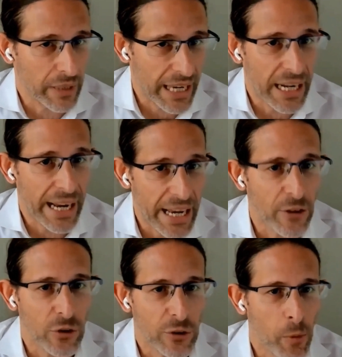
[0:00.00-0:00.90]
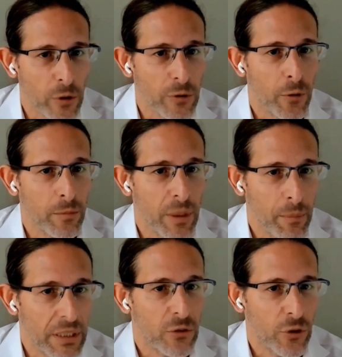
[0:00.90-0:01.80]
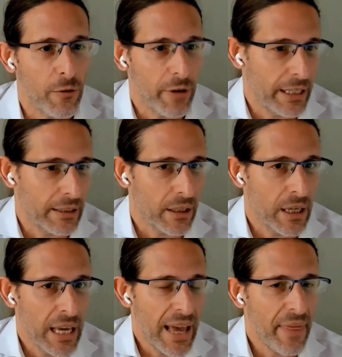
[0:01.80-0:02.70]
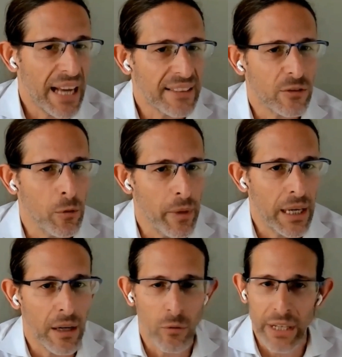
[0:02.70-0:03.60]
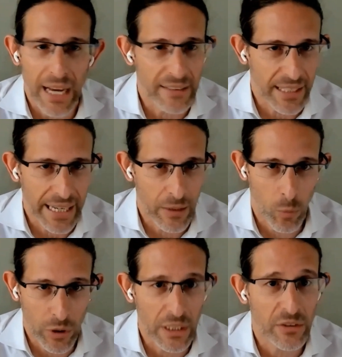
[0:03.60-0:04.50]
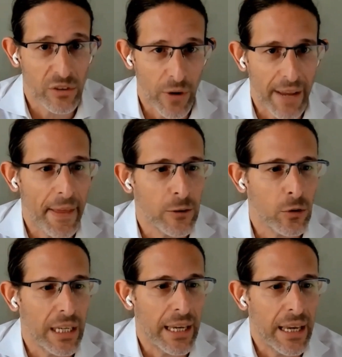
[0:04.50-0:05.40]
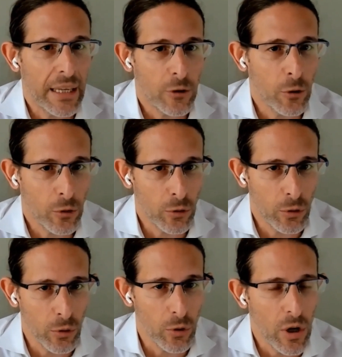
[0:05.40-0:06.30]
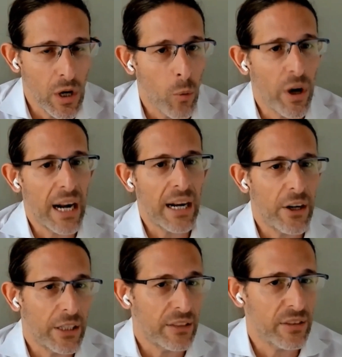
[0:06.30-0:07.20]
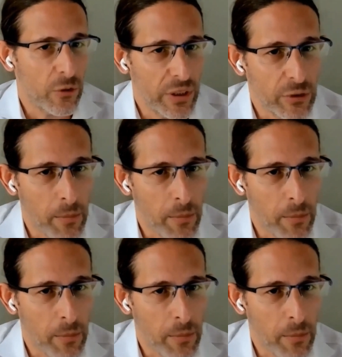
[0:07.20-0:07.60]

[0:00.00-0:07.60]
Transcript: getting any response from the Ministry of Health. And that's, to me, regardless, again, what is the right thing to do. What I learned as a risk